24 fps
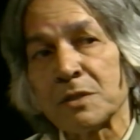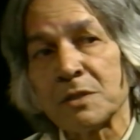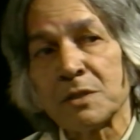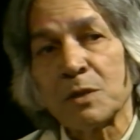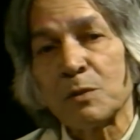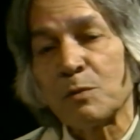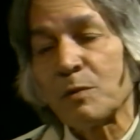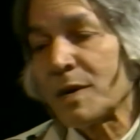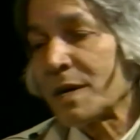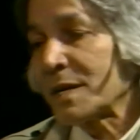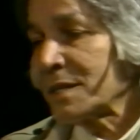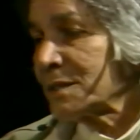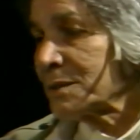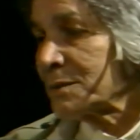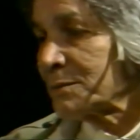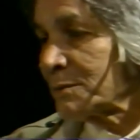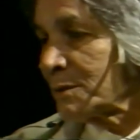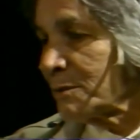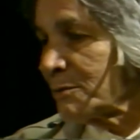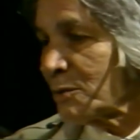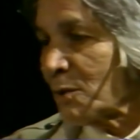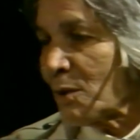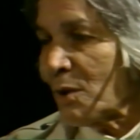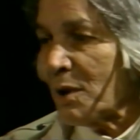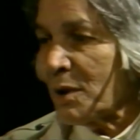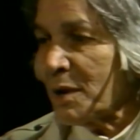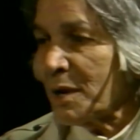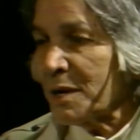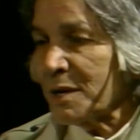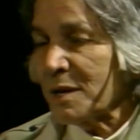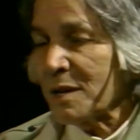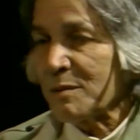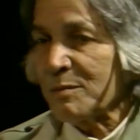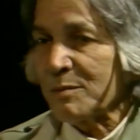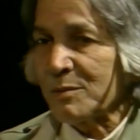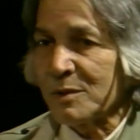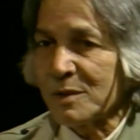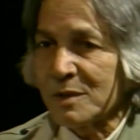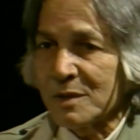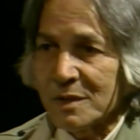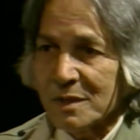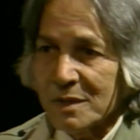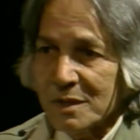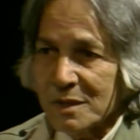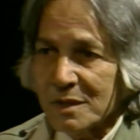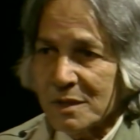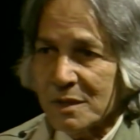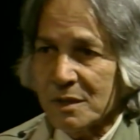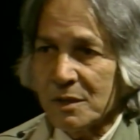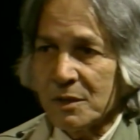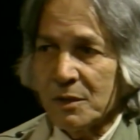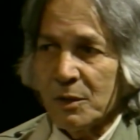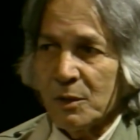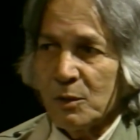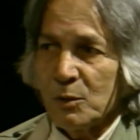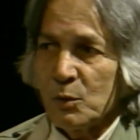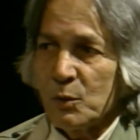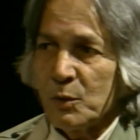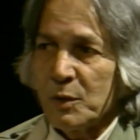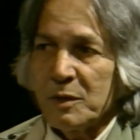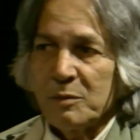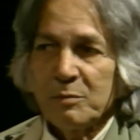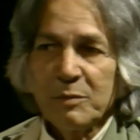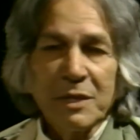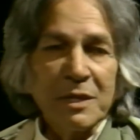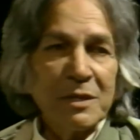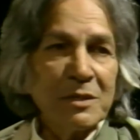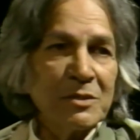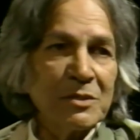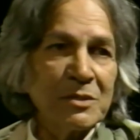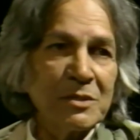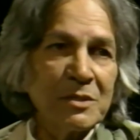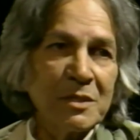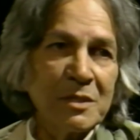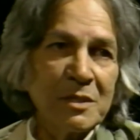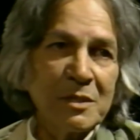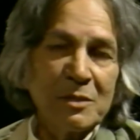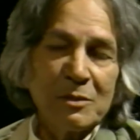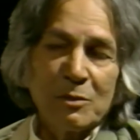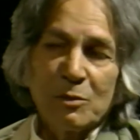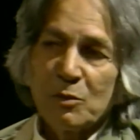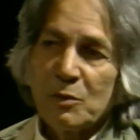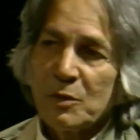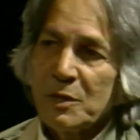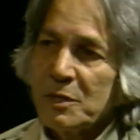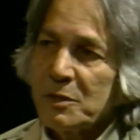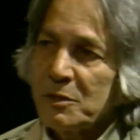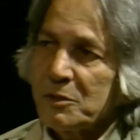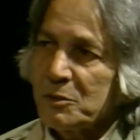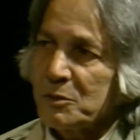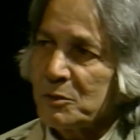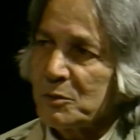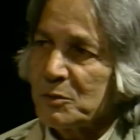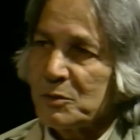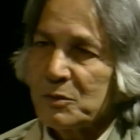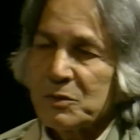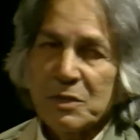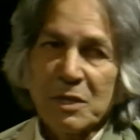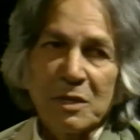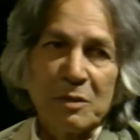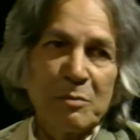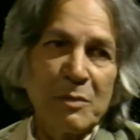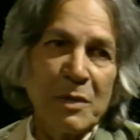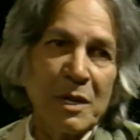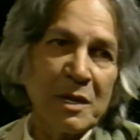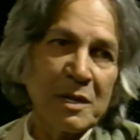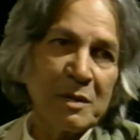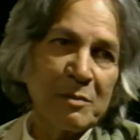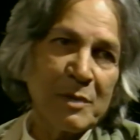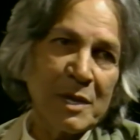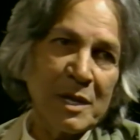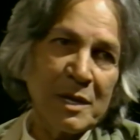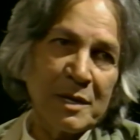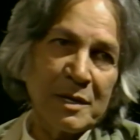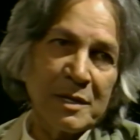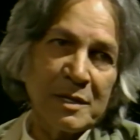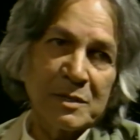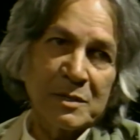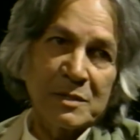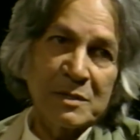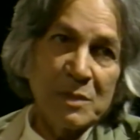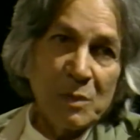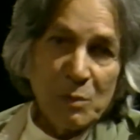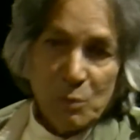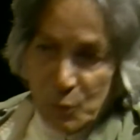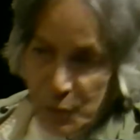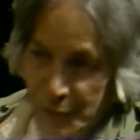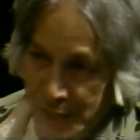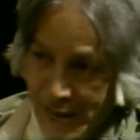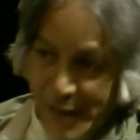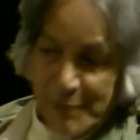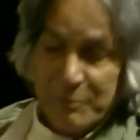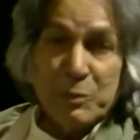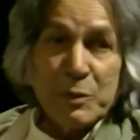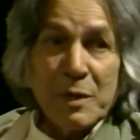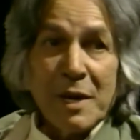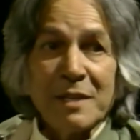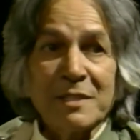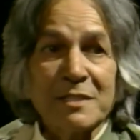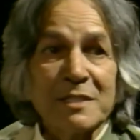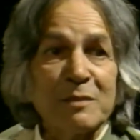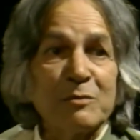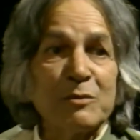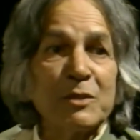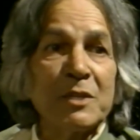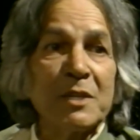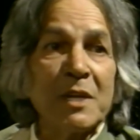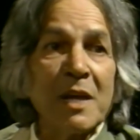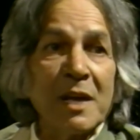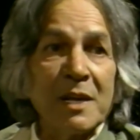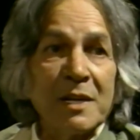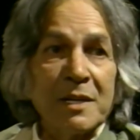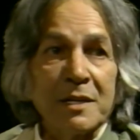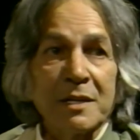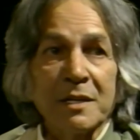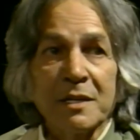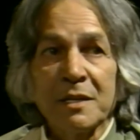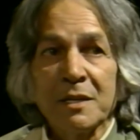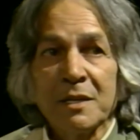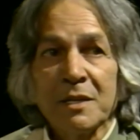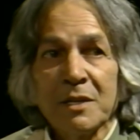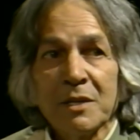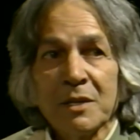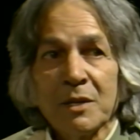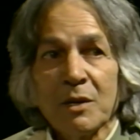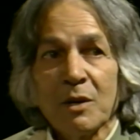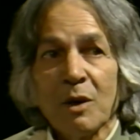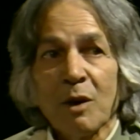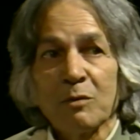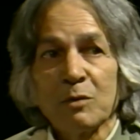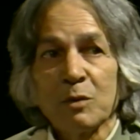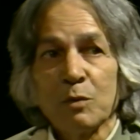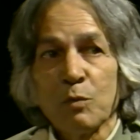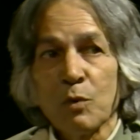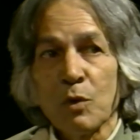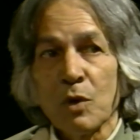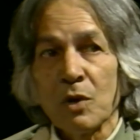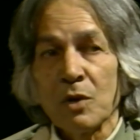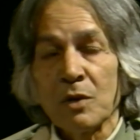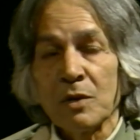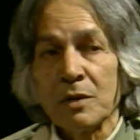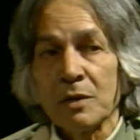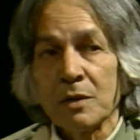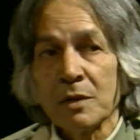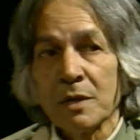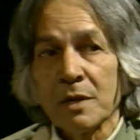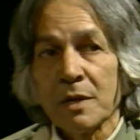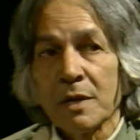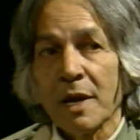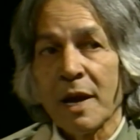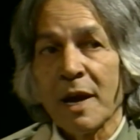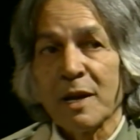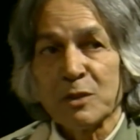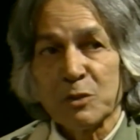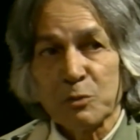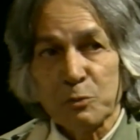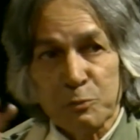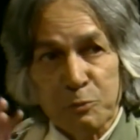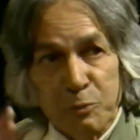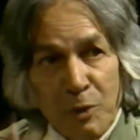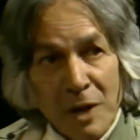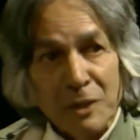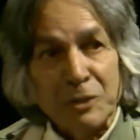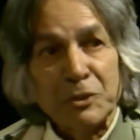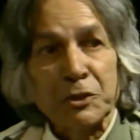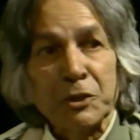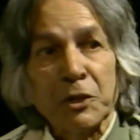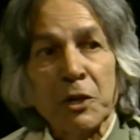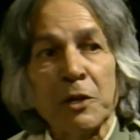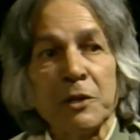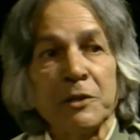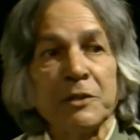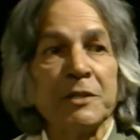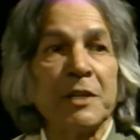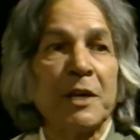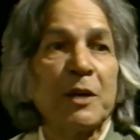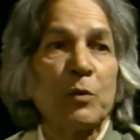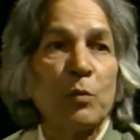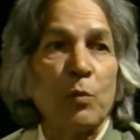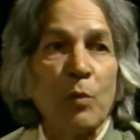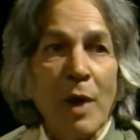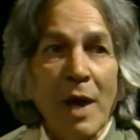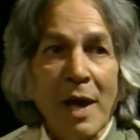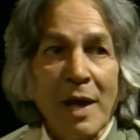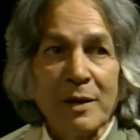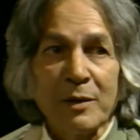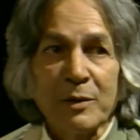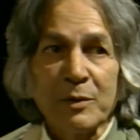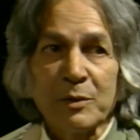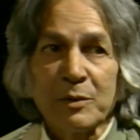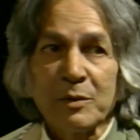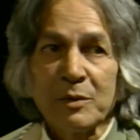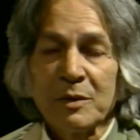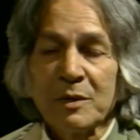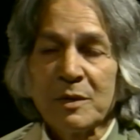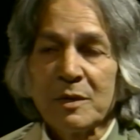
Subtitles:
Otherwise, we will all end up in a loony bin singing loony tunes and merry melodies. We have to accept the reality of the world as functional in their value.